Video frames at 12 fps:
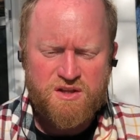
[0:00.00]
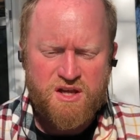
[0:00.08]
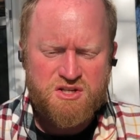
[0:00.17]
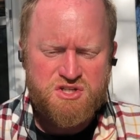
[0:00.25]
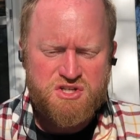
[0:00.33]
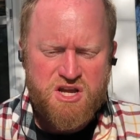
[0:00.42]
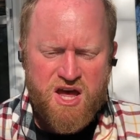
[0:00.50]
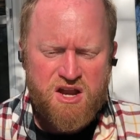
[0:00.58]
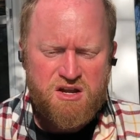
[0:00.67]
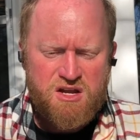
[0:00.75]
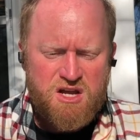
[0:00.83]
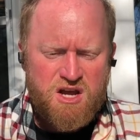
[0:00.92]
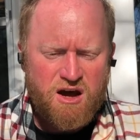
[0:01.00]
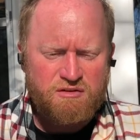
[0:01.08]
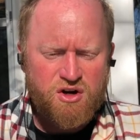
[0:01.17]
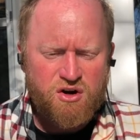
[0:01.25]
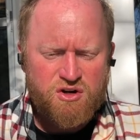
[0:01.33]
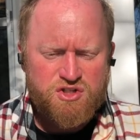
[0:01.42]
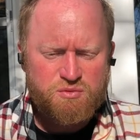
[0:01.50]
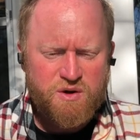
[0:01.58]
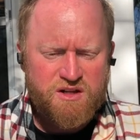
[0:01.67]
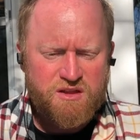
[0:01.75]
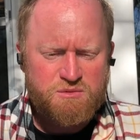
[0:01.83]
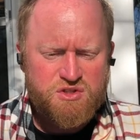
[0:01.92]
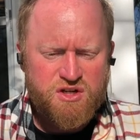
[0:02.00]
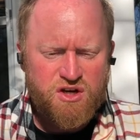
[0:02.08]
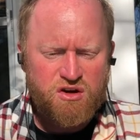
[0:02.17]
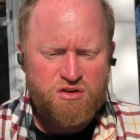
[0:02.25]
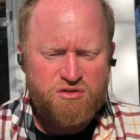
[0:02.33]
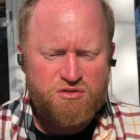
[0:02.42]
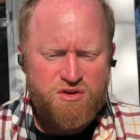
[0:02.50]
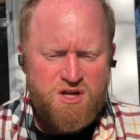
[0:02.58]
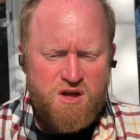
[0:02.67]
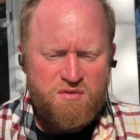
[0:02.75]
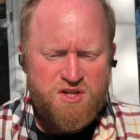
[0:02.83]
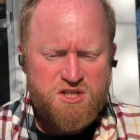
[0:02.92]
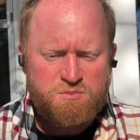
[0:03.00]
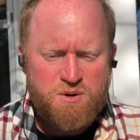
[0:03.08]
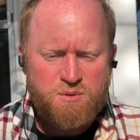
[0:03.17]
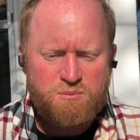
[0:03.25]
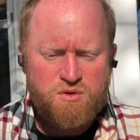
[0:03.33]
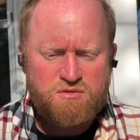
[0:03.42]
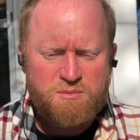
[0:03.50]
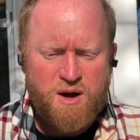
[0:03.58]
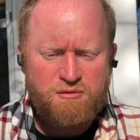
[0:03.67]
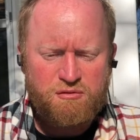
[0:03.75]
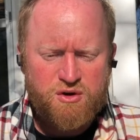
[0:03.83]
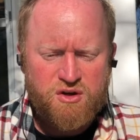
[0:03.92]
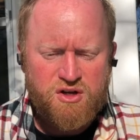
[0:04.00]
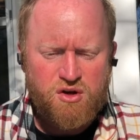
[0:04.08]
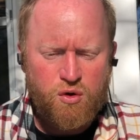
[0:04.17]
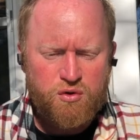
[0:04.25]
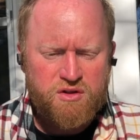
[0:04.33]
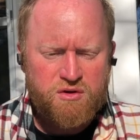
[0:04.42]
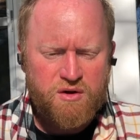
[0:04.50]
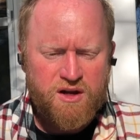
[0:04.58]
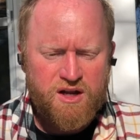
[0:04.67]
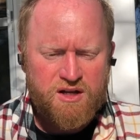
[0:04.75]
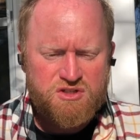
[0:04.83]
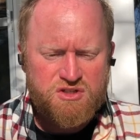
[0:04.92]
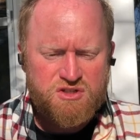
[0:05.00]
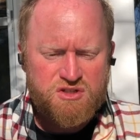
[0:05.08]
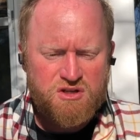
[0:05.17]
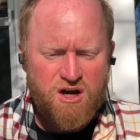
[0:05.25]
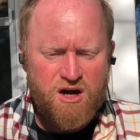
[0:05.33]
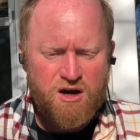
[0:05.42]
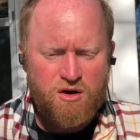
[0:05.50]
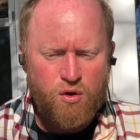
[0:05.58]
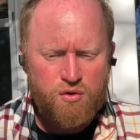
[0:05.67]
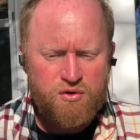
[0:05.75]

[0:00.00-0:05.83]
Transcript: Instead of incarcerating themselves, these people moved about freely, holding in their hands a